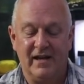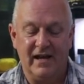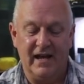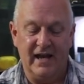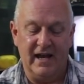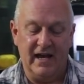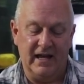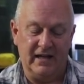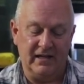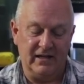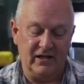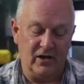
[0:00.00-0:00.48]

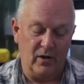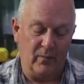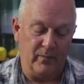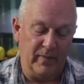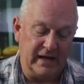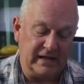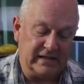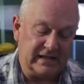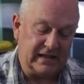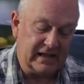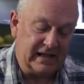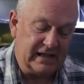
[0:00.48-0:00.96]
And, you know,
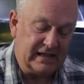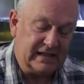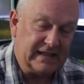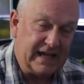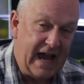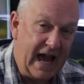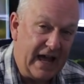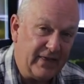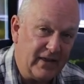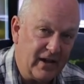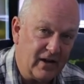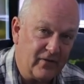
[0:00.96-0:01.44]
basically
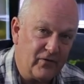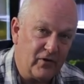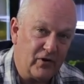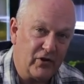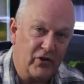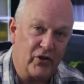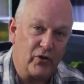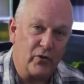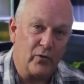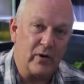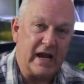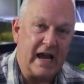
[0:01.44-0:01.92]
sat there for
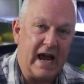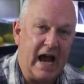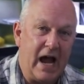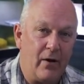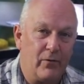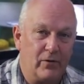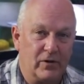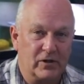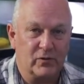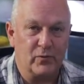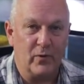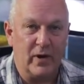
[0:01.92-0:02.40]
3
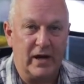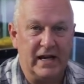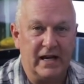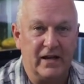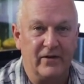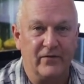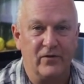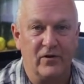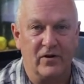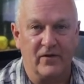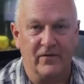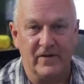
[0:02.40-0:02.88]
hours
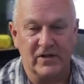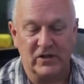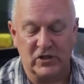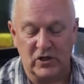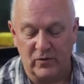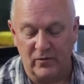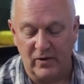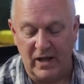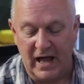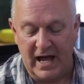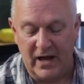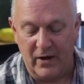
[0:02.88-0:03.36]
waiting for a fish
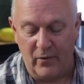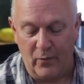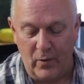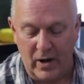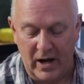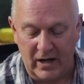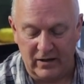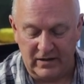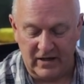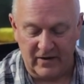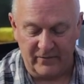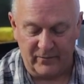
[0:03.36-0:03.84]
and
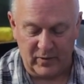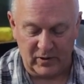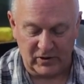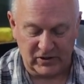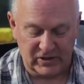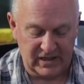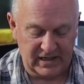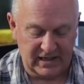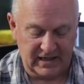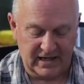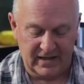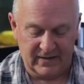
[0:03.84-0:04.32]
wildlife
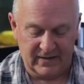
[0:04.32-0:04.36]
person to come.